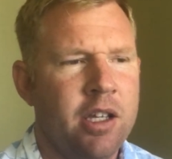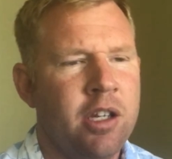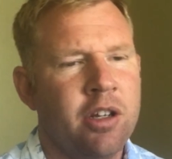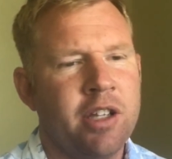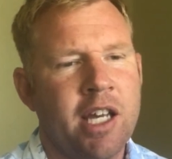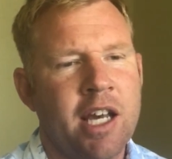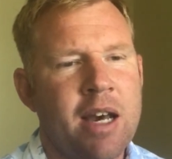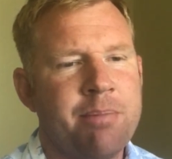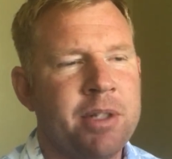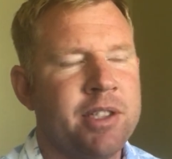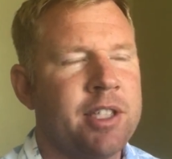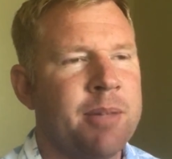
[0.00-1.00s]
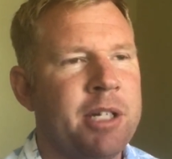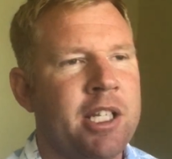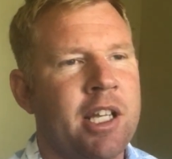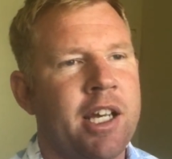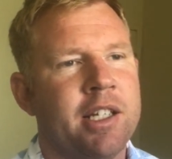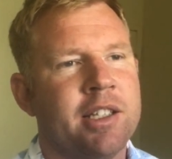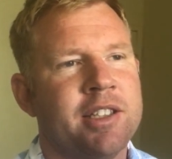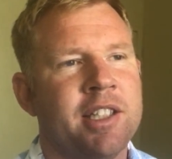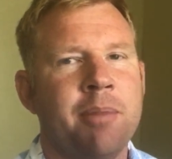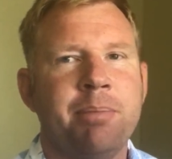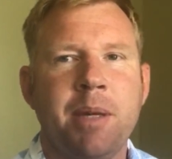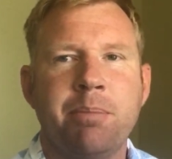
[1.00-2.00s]
You know, that happens. I mean, like,
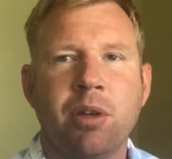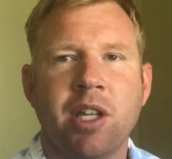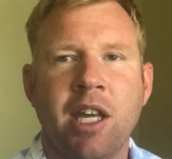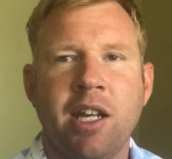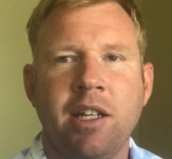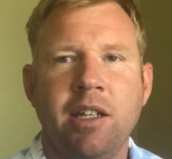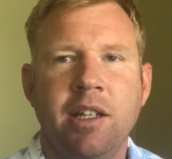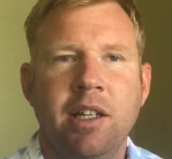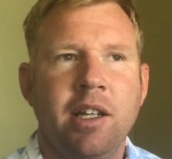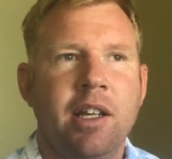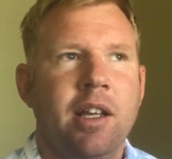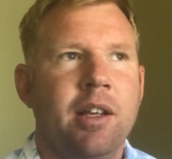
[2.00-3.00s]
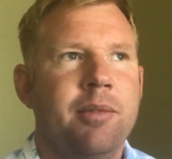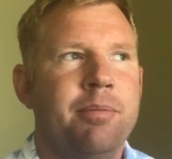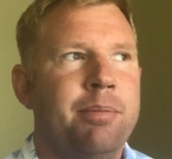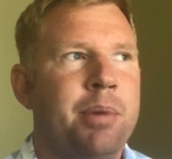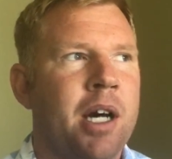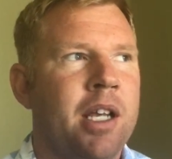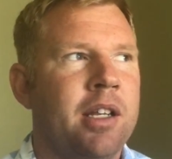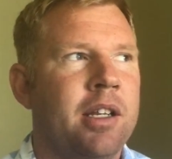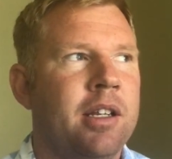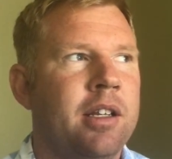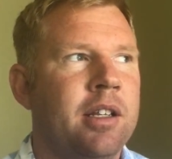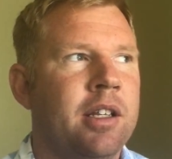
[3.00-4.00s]
some people get it, but
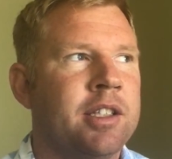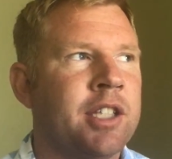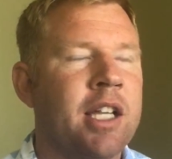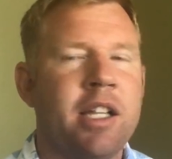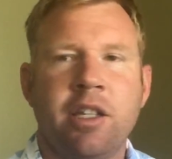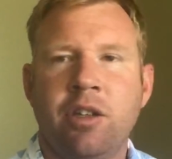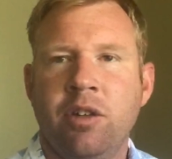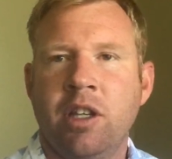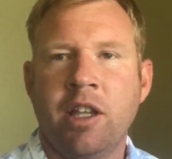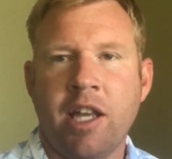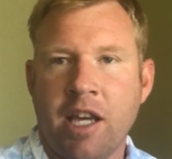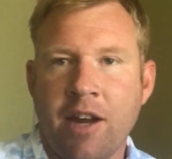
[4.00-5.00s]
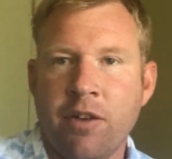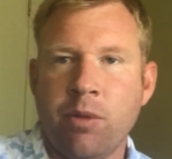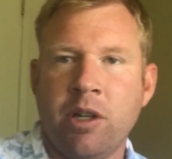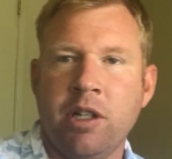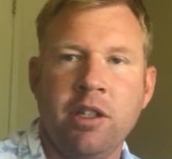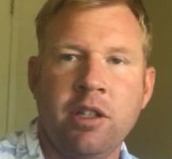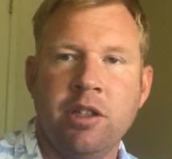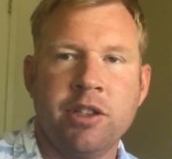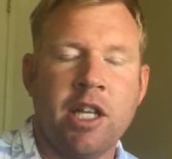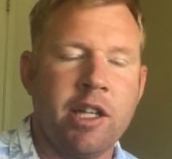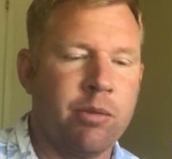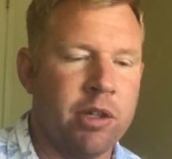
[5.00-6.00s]
it's not like it's
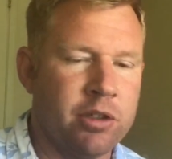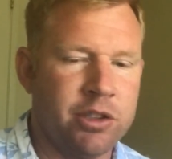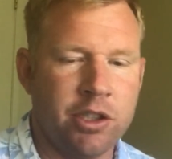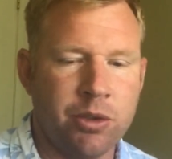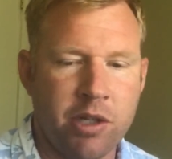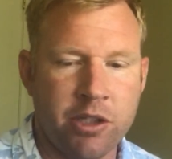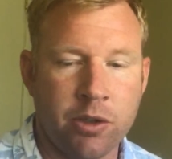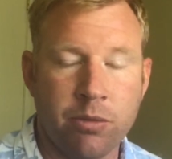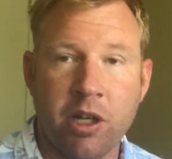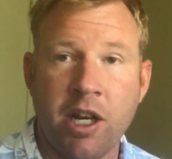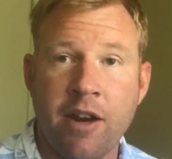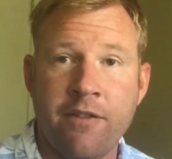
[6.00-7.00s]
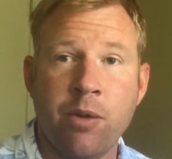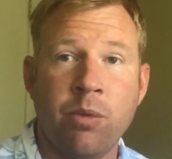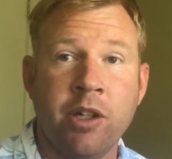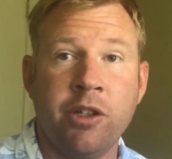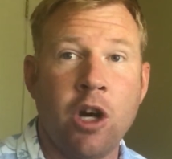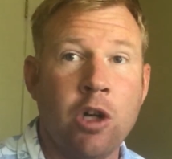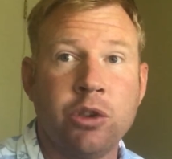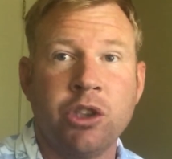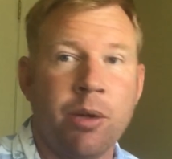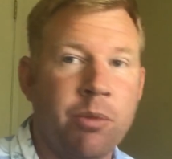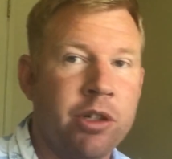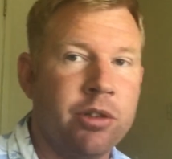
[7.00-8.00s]
not like one of those situations where everyone knows
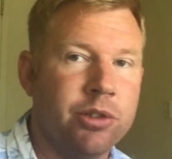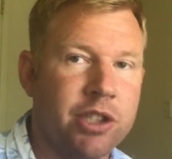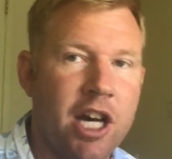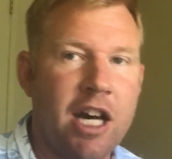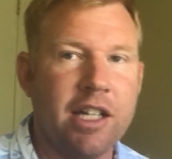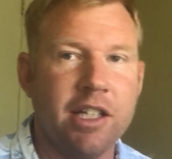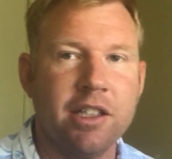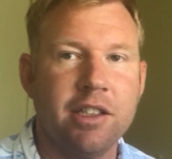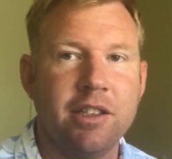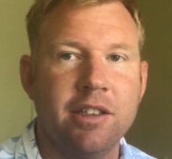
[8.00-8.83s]
someone who's got it.